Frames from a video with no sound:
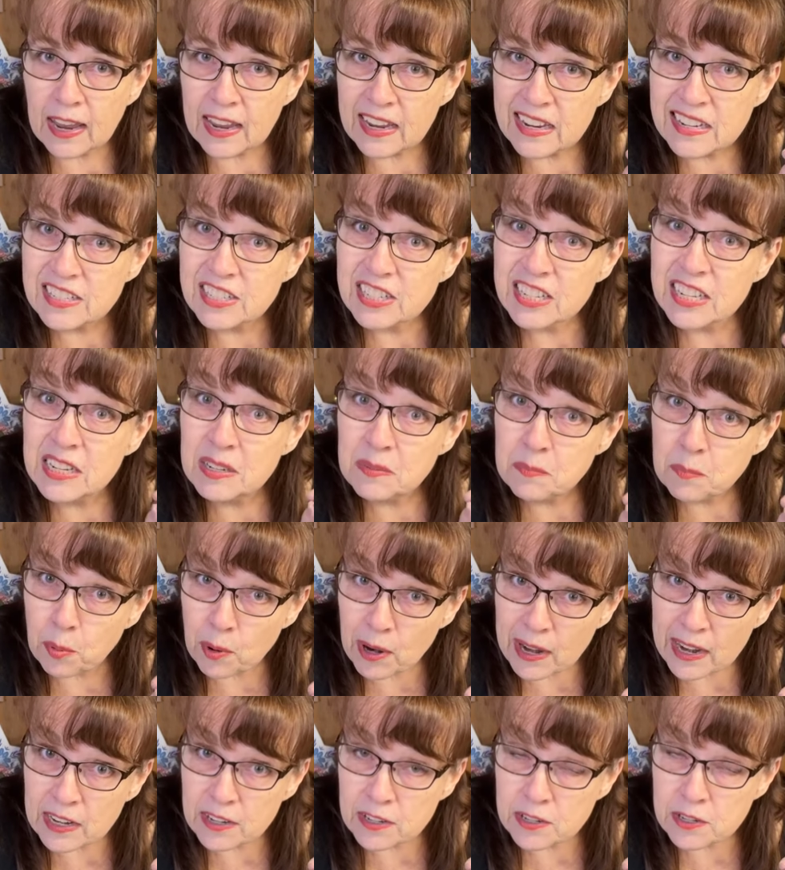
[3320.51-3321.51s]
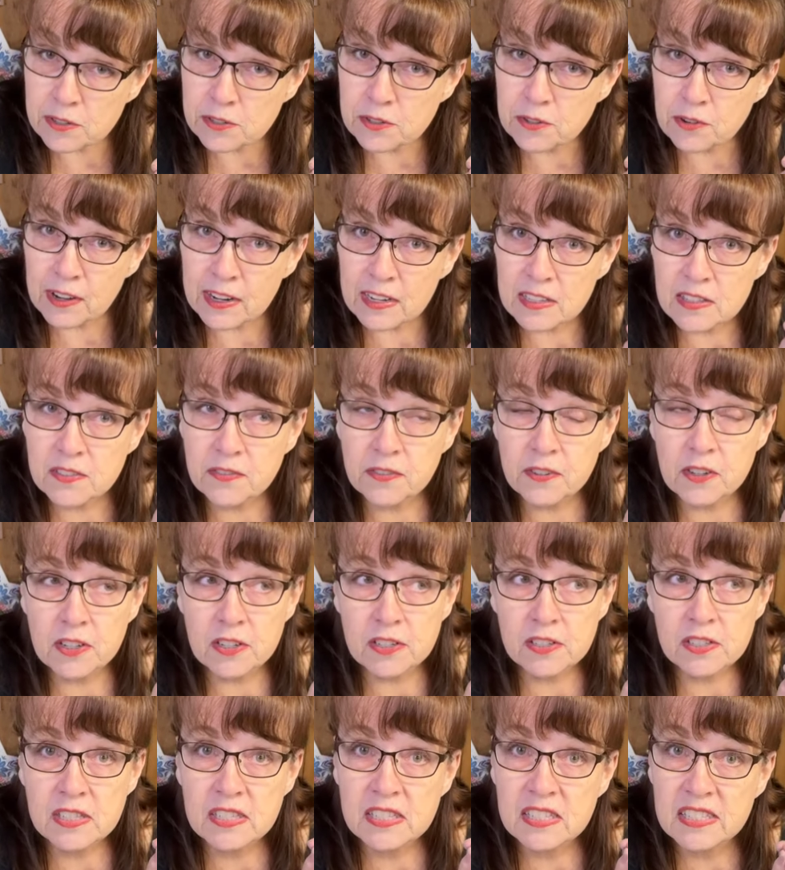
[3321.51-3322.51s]
It's called the Winter
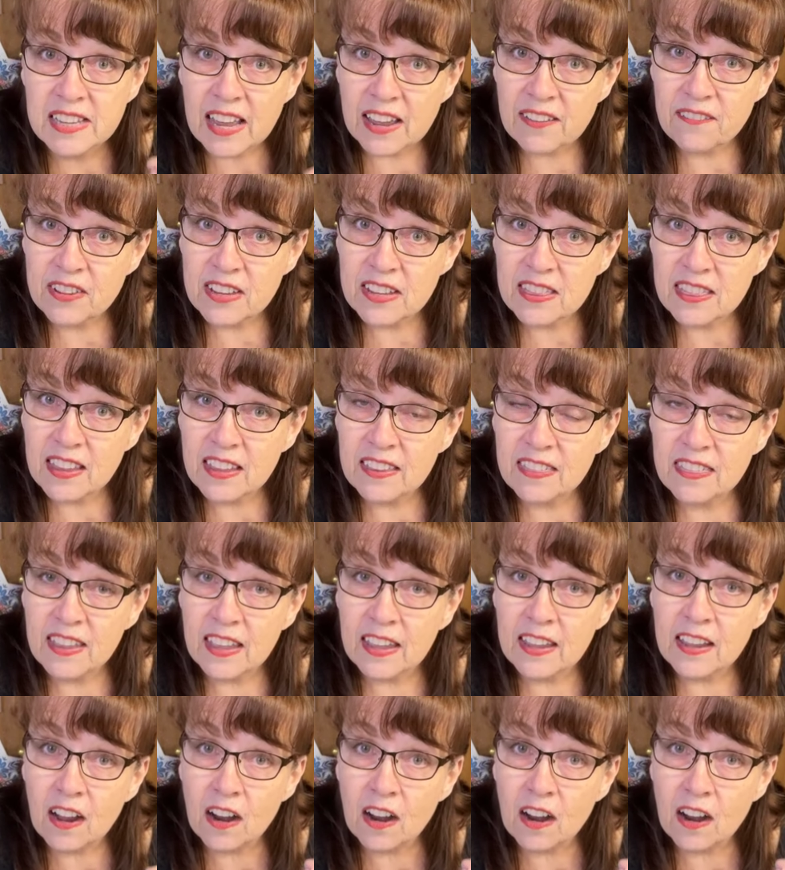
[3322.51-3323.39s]
2022 Collection,